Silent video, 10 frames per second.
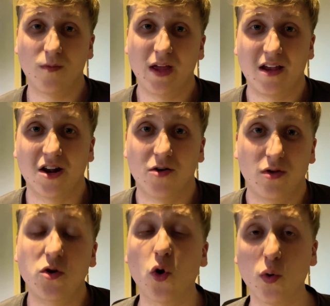
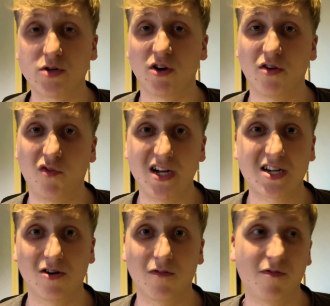you always run the
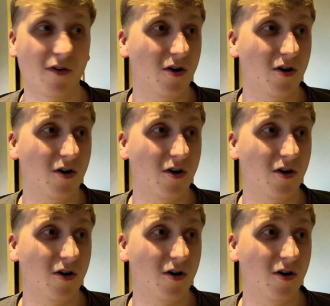risk of